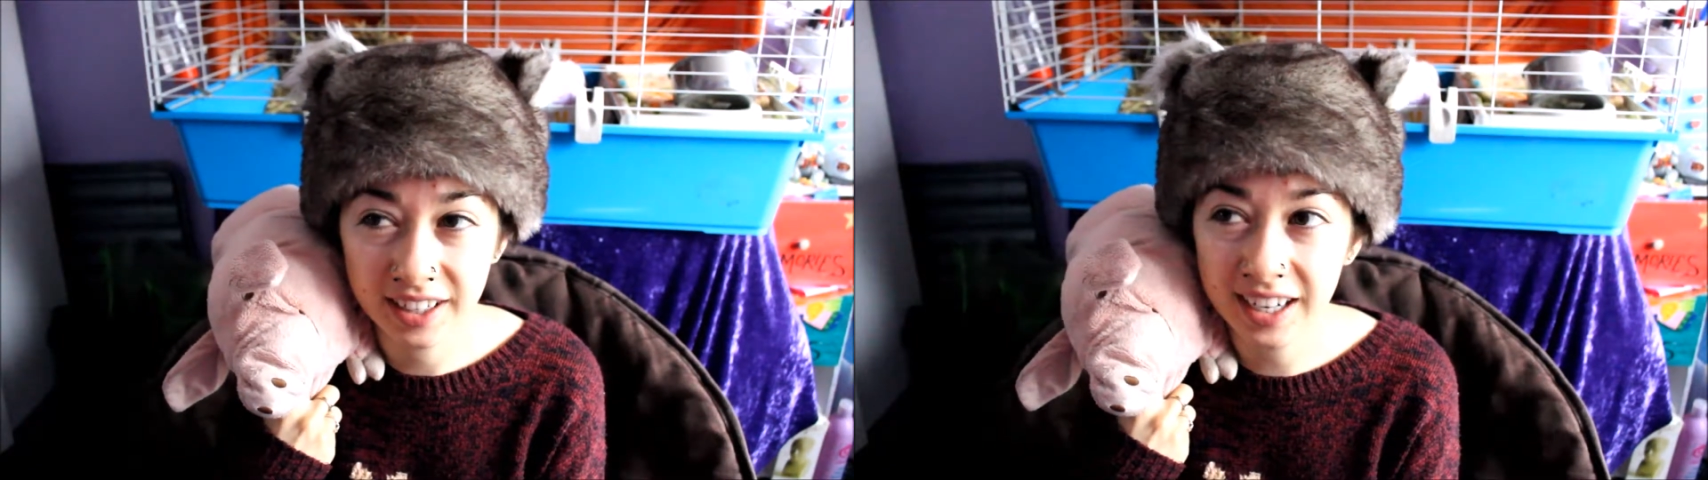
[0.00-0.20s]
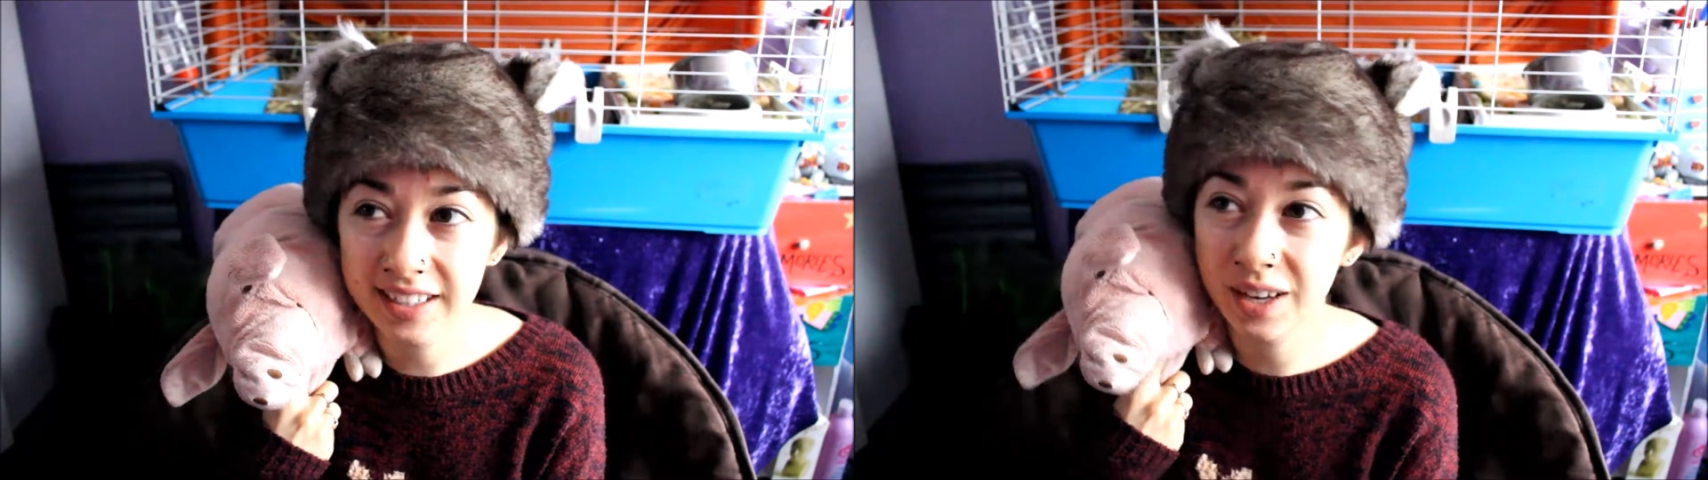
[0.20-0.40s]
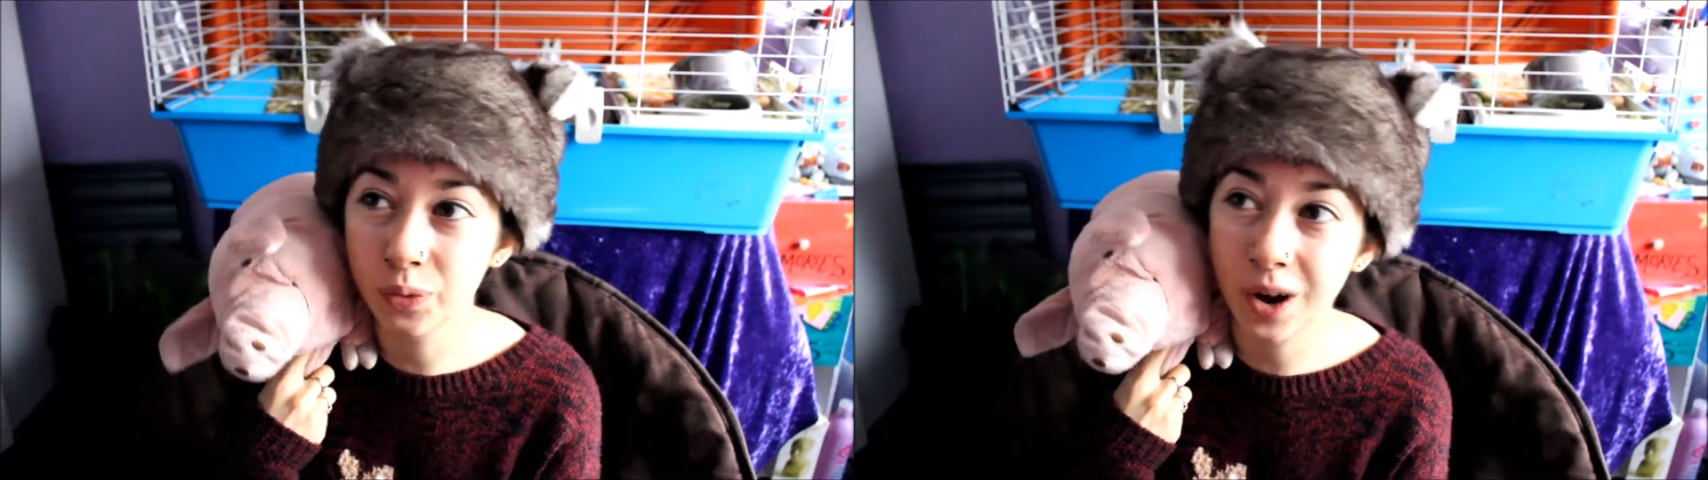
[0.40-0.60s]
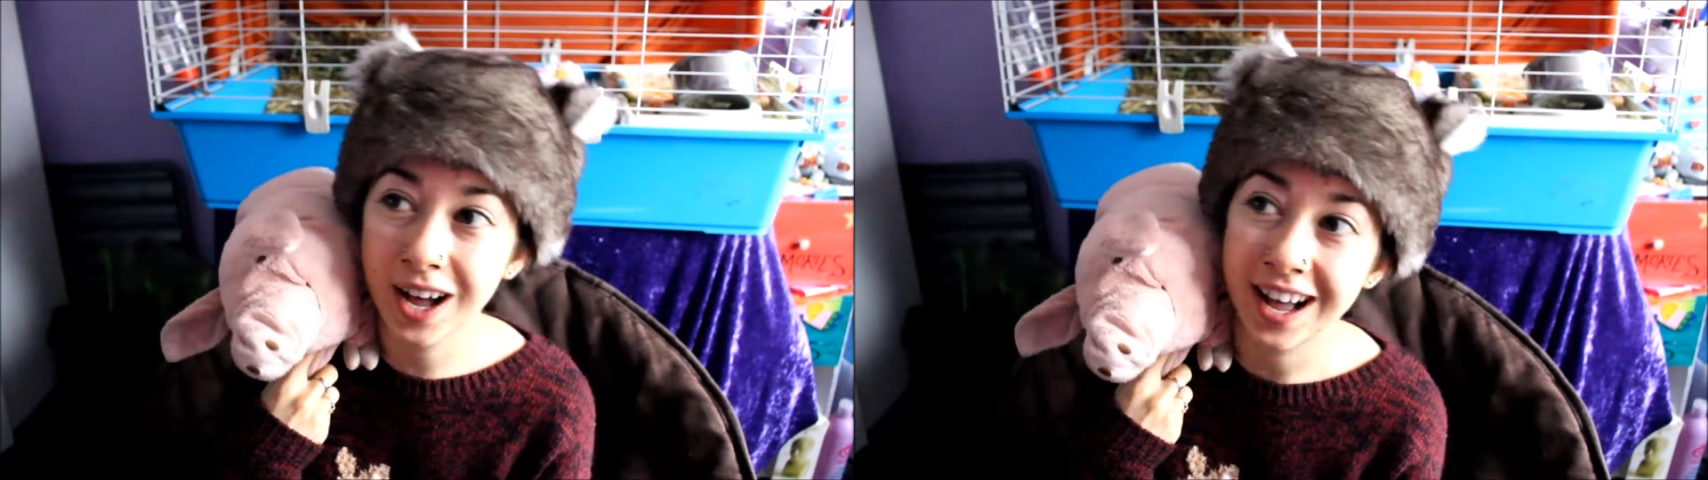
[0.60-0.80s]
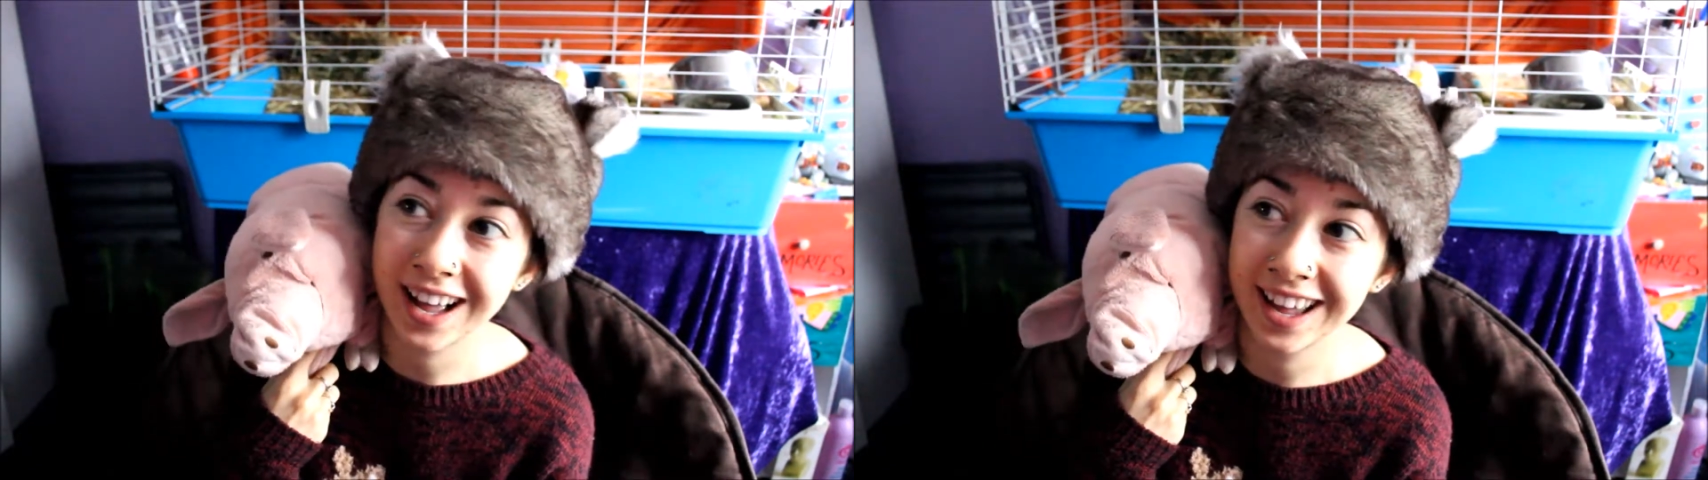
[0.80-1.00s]
I said,
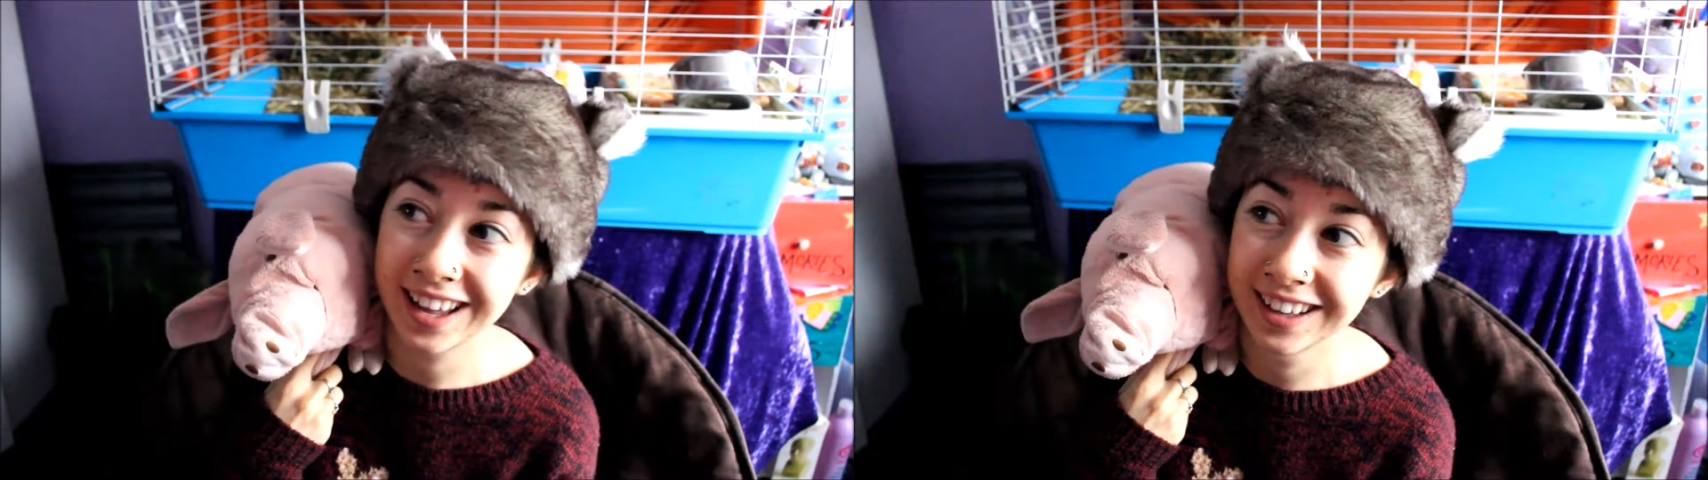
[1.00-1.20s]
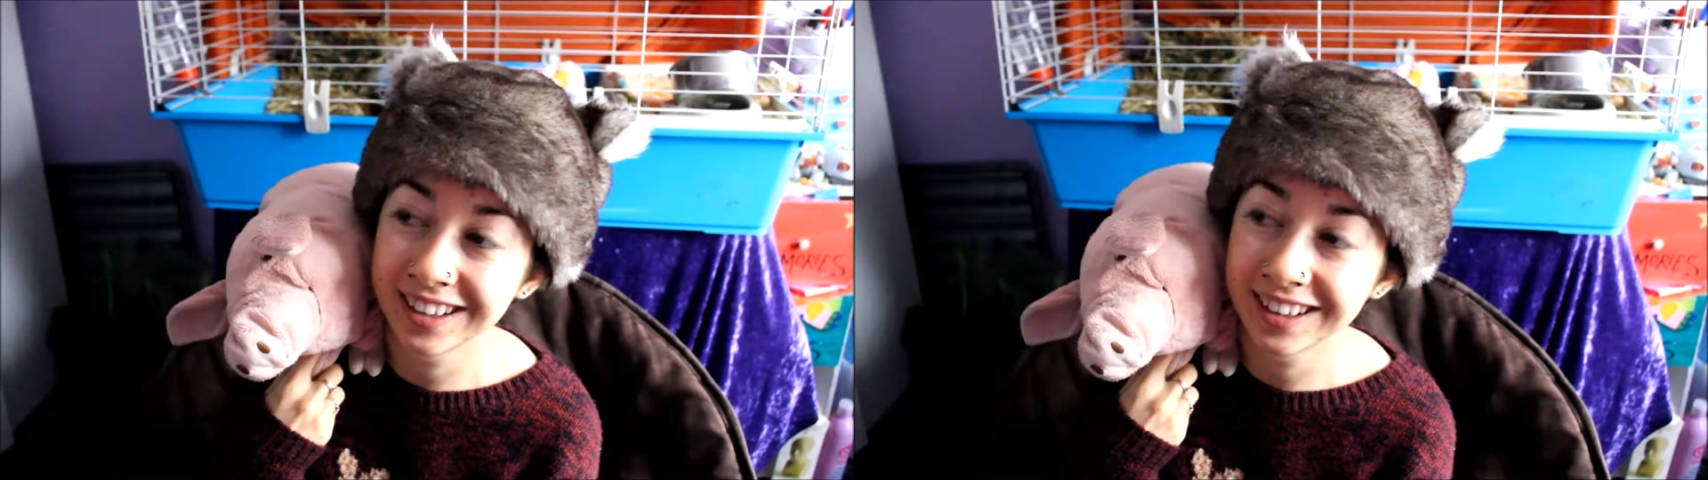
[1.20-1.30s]
why?